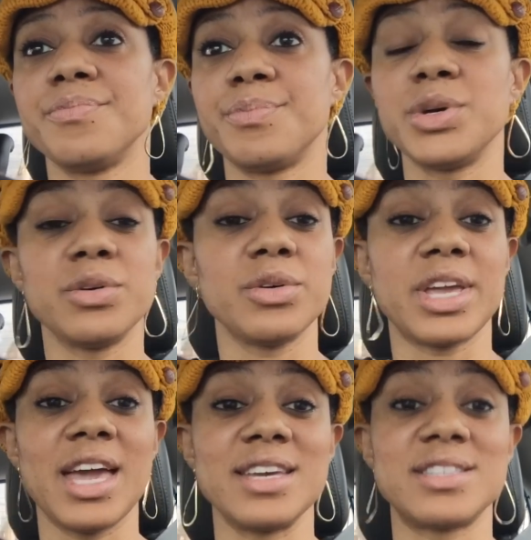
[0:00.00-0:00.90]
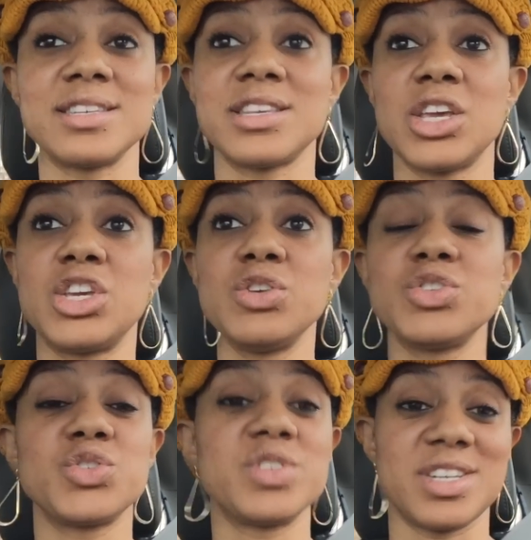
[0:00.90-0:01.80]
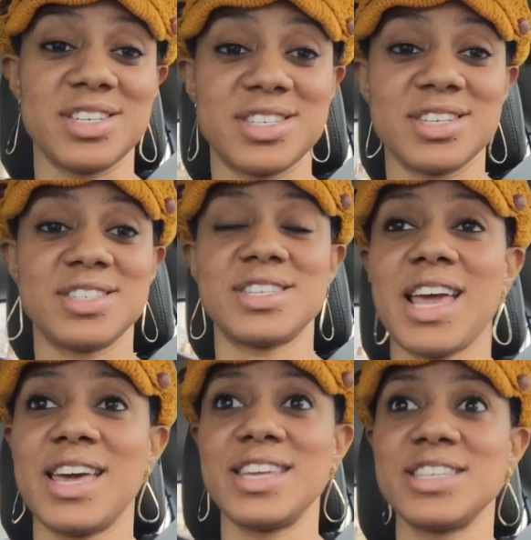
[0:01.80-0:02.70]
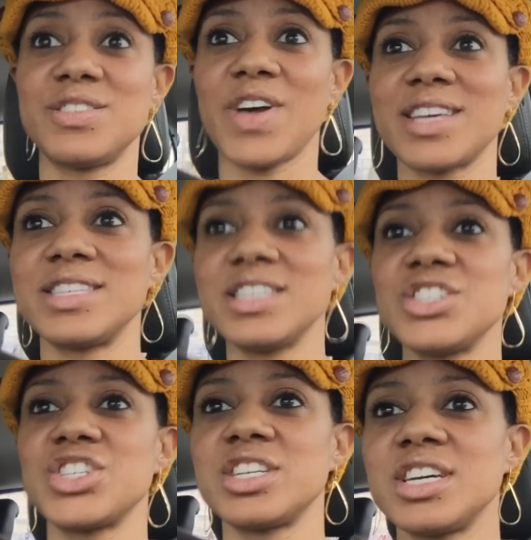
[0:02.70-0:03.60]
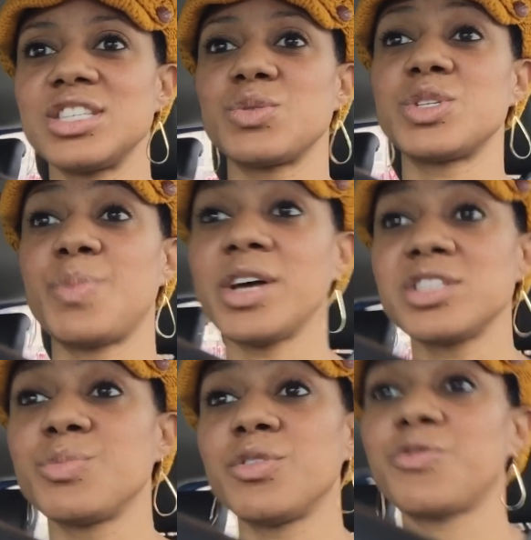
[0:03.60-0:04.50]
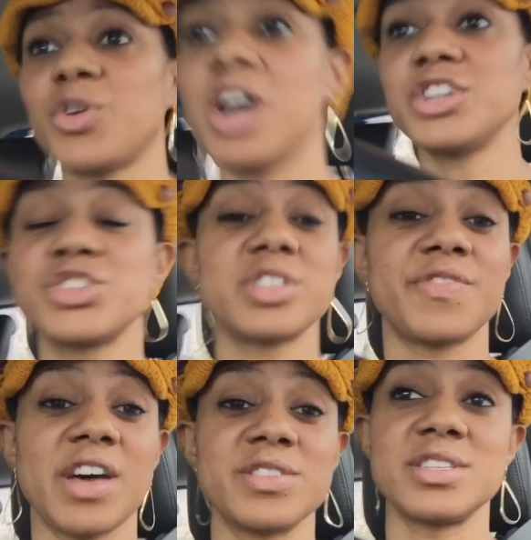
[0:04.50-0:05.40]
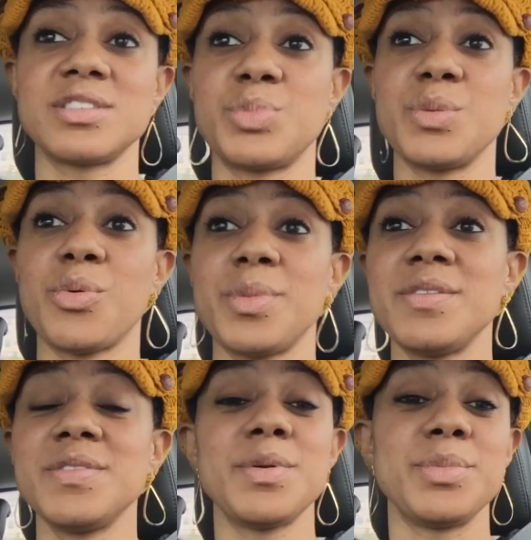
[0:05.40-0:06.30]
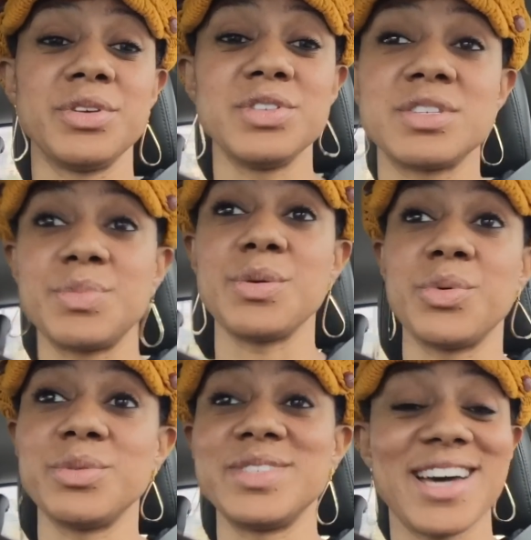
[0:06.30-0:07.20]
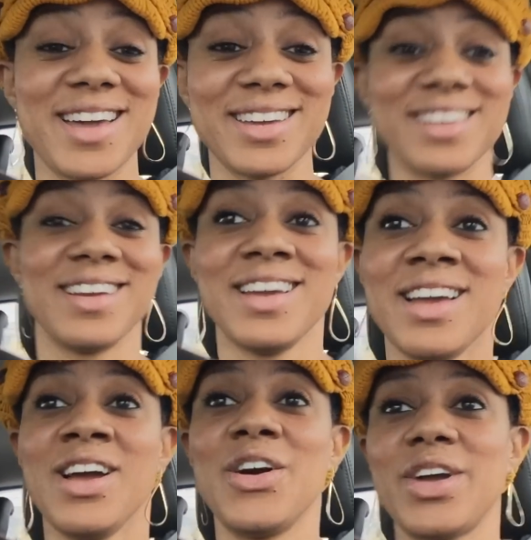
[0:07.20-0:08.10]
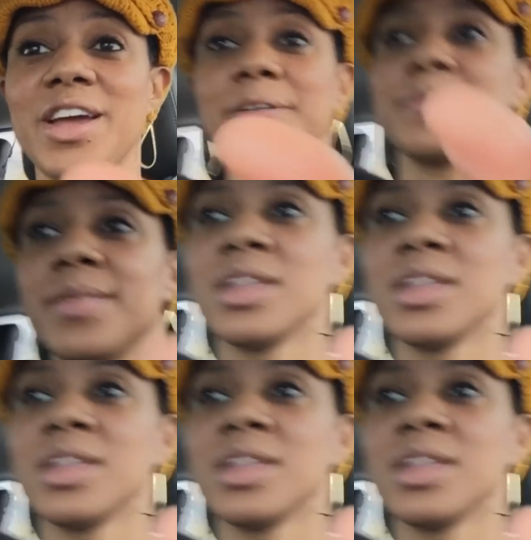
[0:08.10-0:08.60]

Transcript: Bill Gates is a huge eugenicist, and his vaccine agenda is responsible for hundreds of thousands of people, maybe even millions of people dying. Okay,